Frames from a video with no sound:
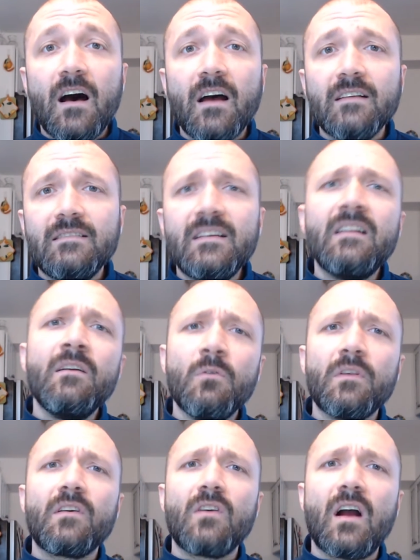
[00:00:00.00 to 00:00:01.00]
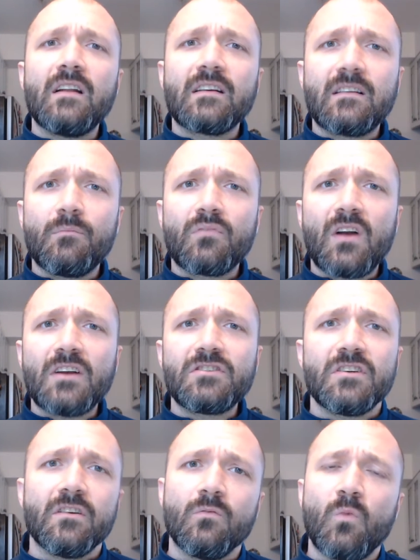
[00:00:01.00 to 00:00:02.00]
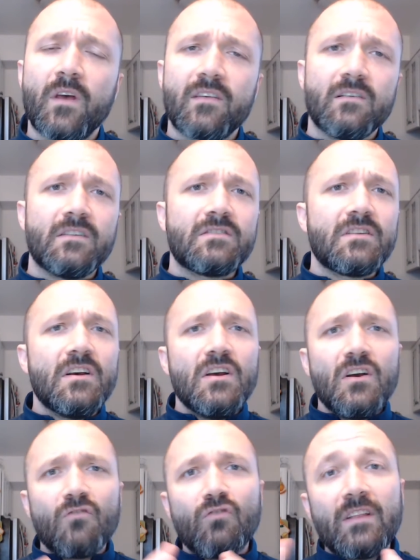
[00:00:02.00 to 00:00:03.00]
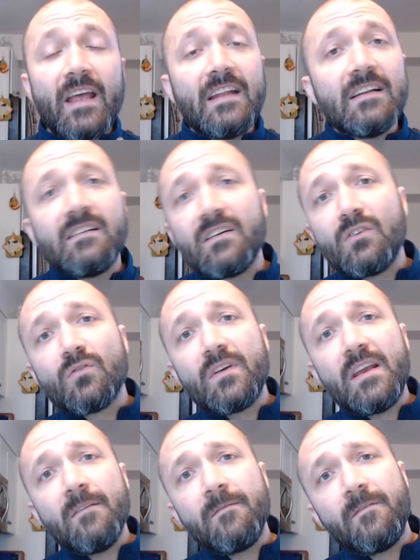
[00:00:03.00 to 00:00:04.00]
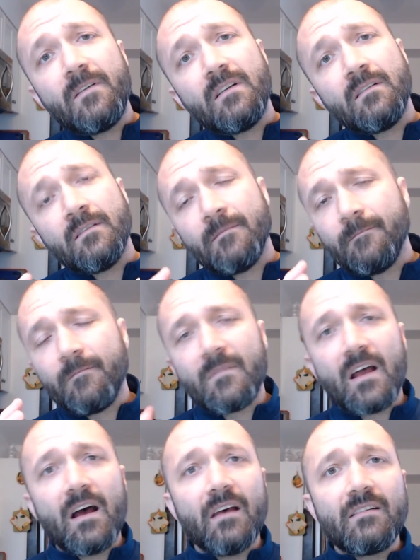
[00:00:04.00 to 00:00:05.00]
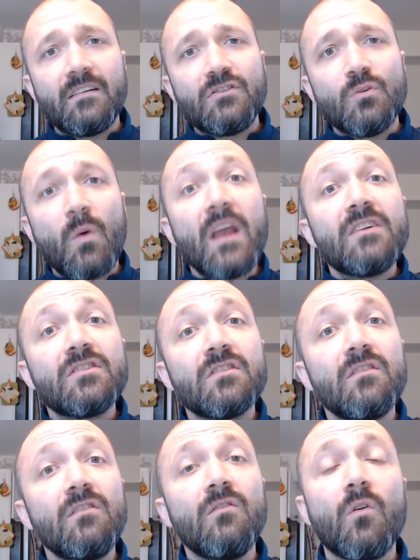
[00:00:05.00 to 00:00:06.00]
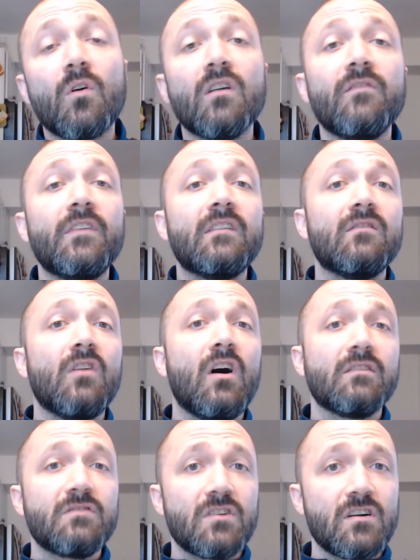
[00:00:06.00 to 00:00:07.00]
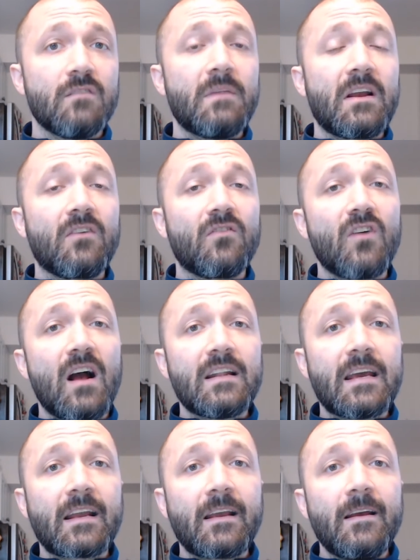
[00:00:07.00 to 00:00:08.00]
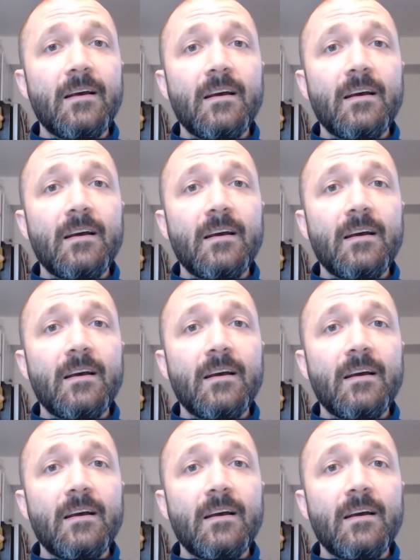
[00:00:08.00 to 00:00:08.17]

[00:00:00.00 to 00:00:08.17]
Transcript: dealing with chronic depression, whether it's related to grief and situational, or if it's long-term and chronic,